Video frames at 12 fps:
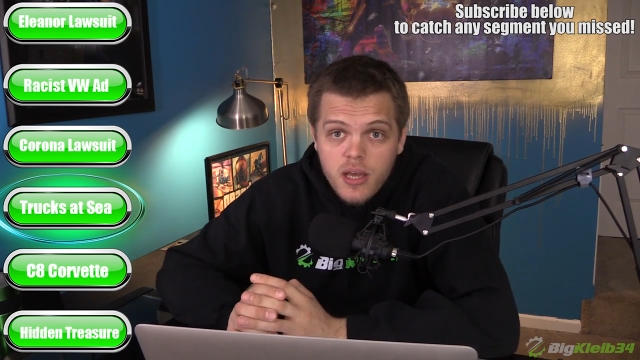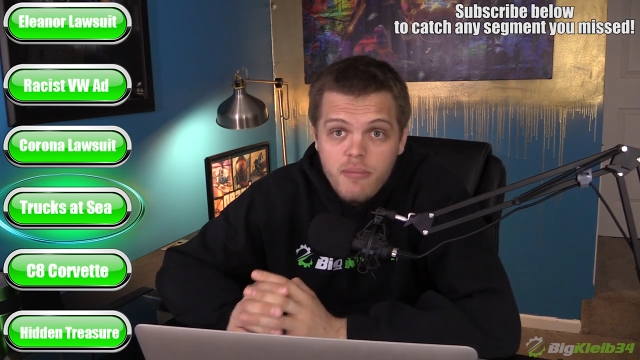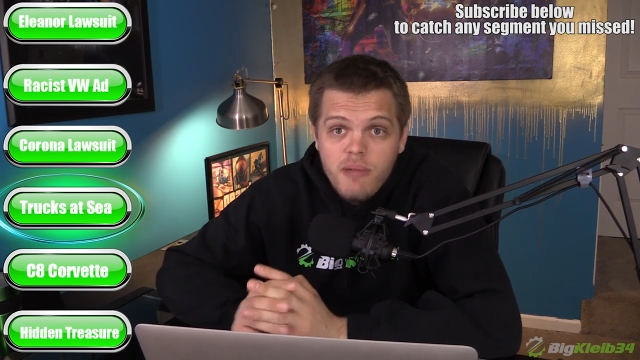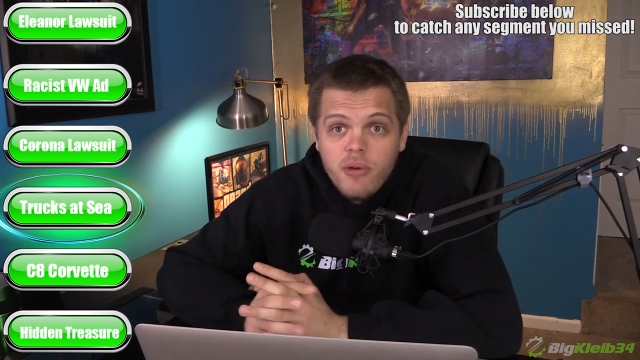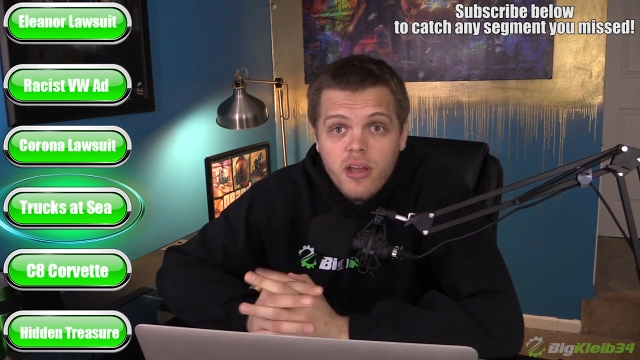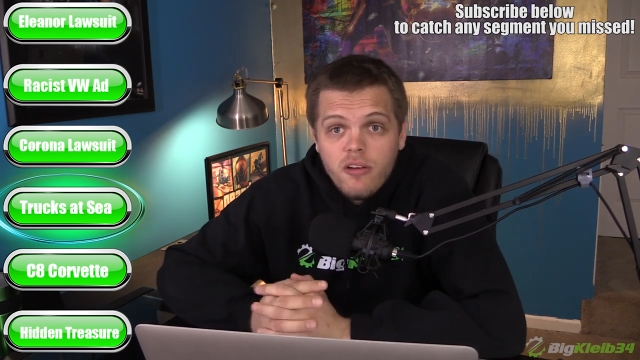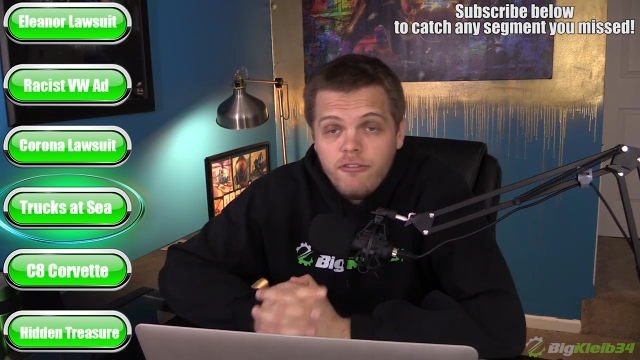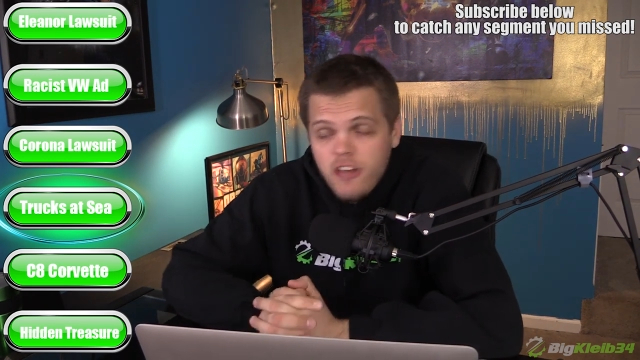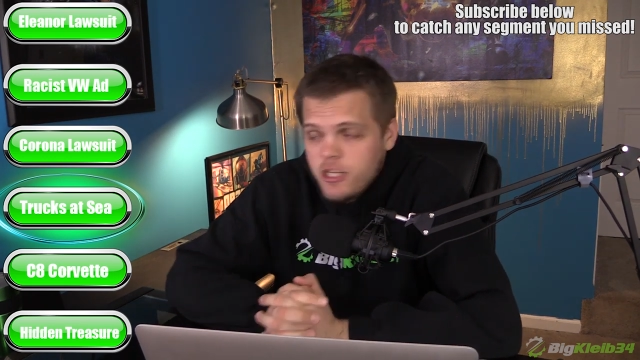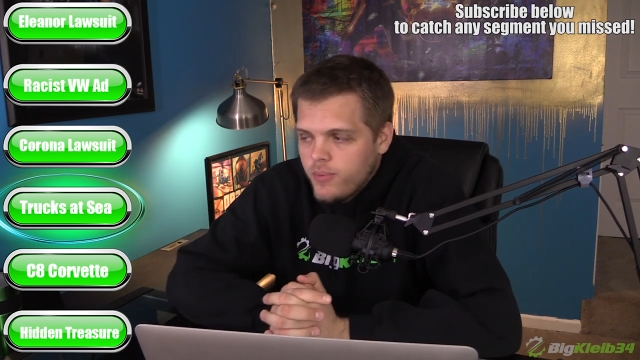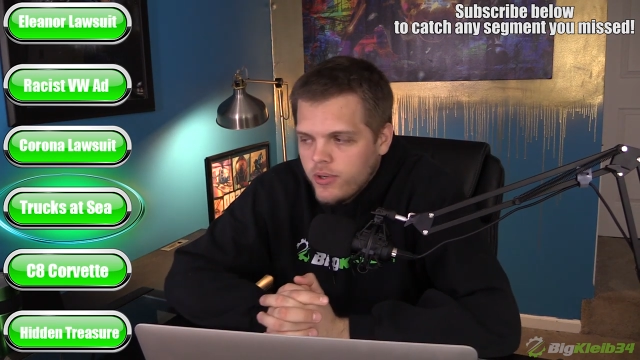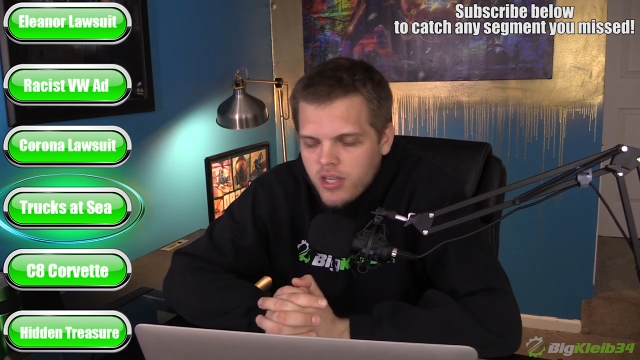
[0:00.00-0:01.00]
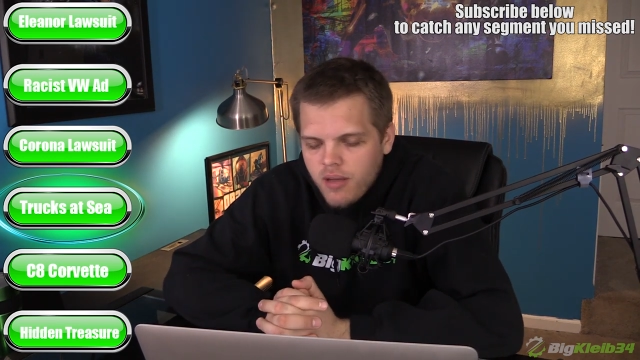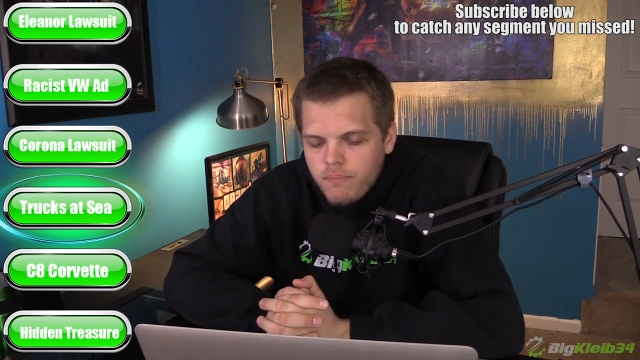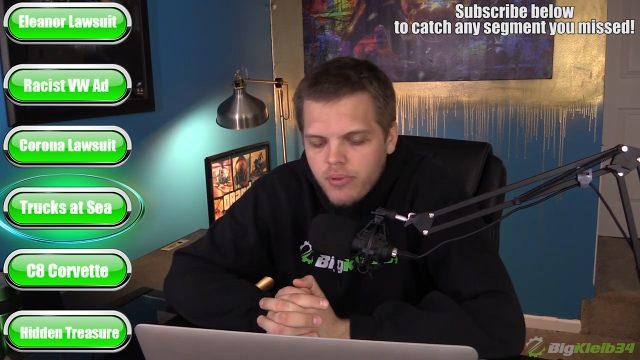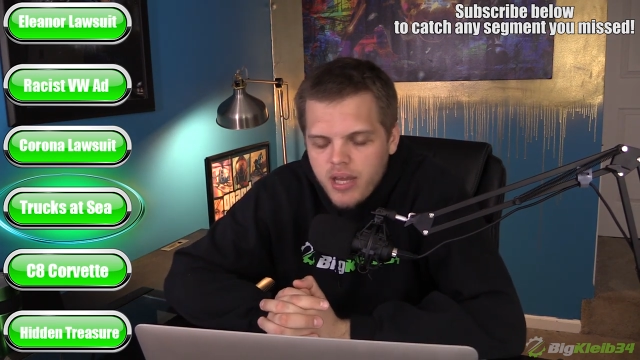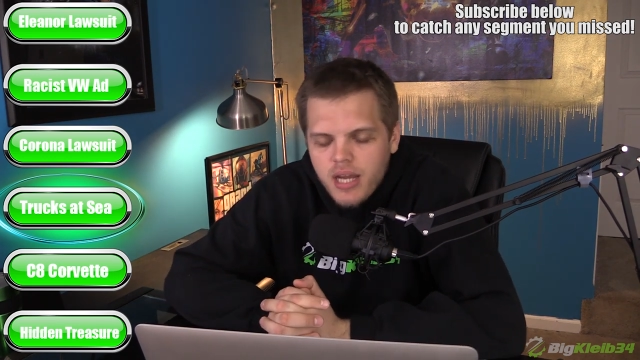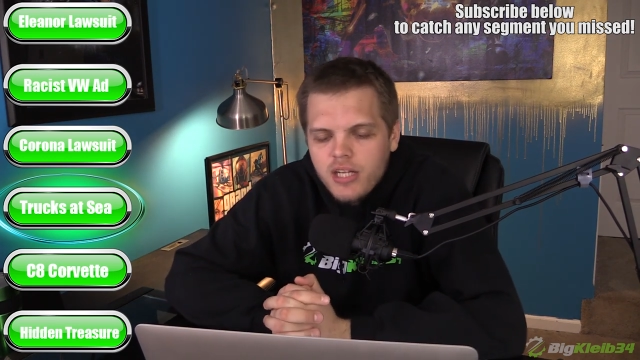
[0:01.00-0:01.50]
People get on Facebook to
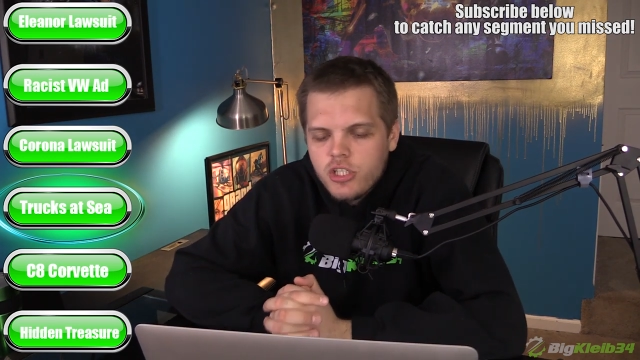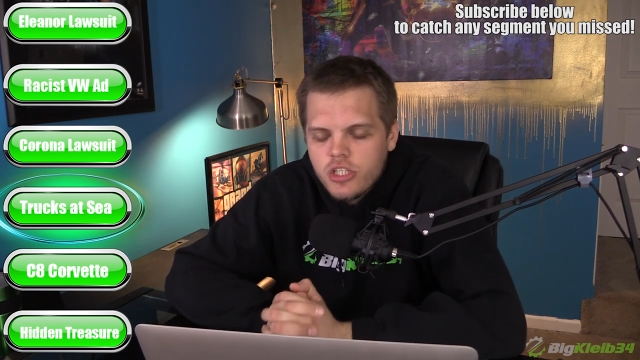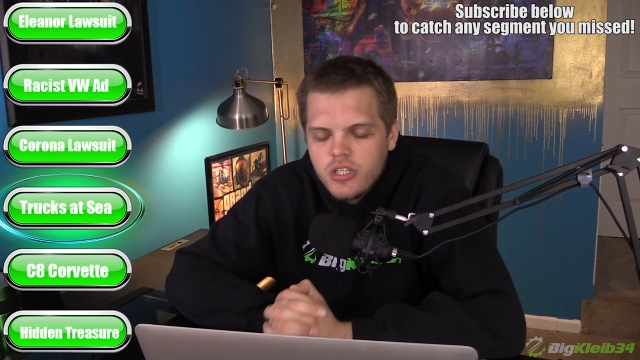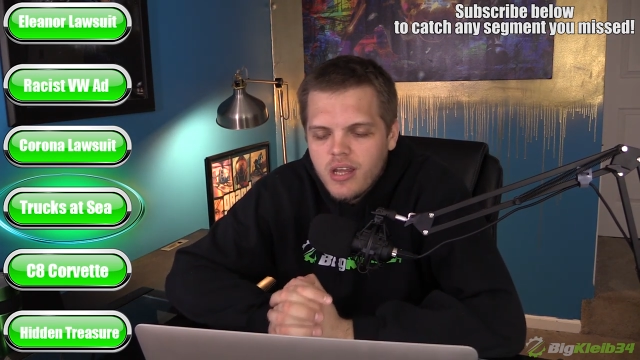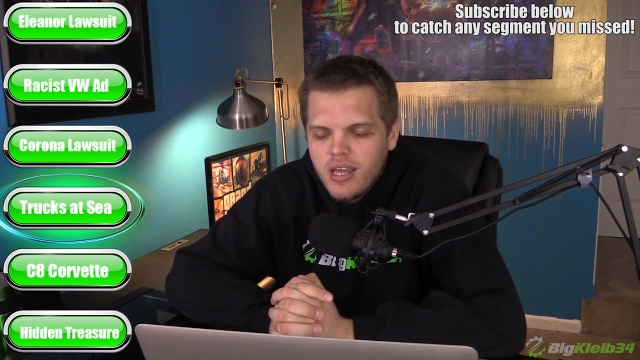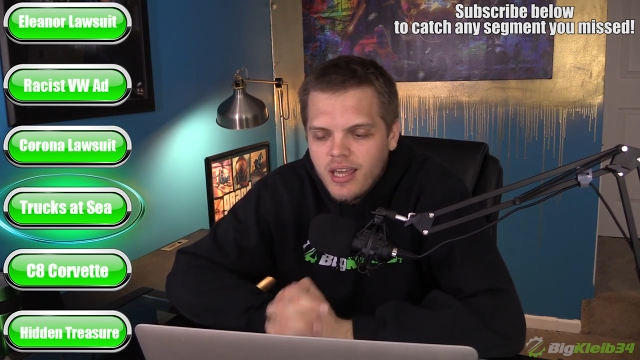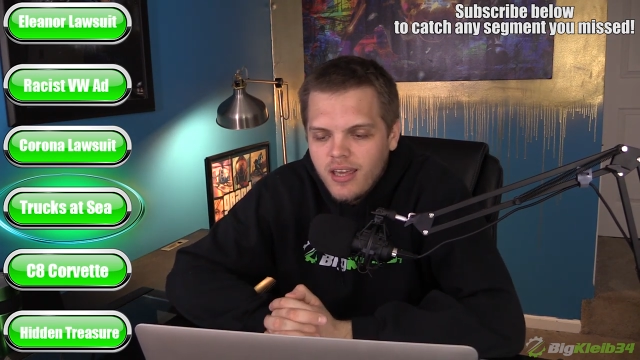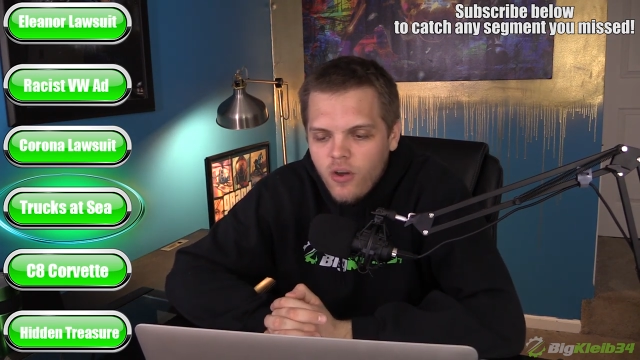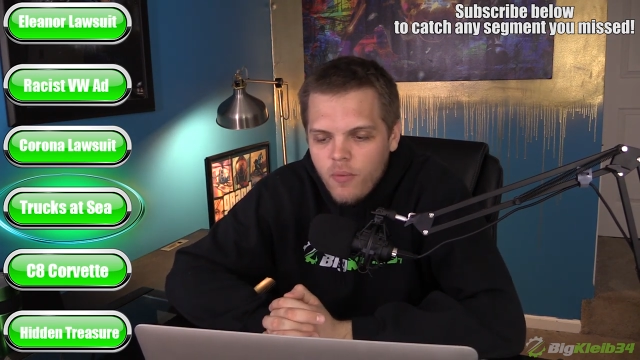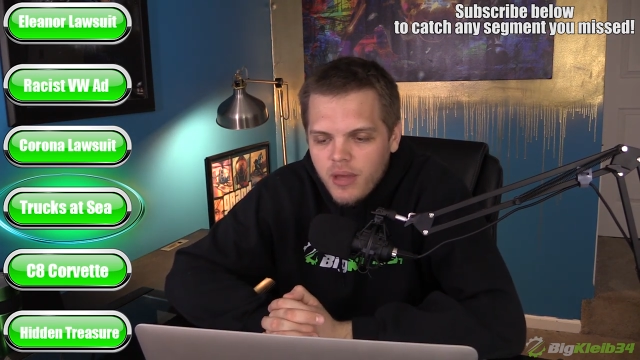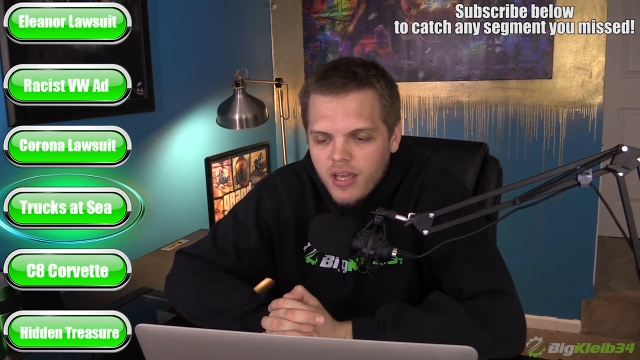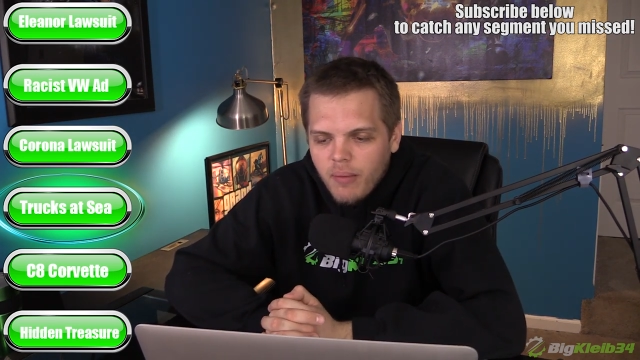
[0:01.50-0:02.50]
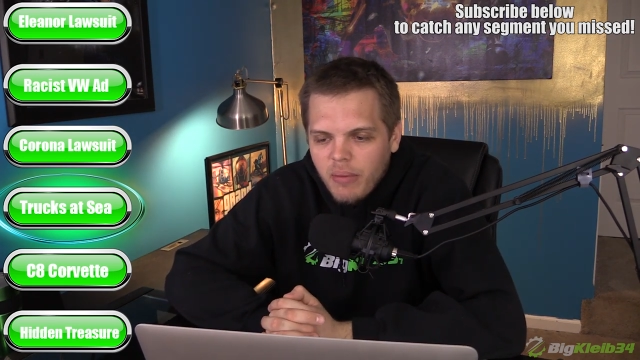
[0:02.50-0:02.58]
complain, just, like, kill me.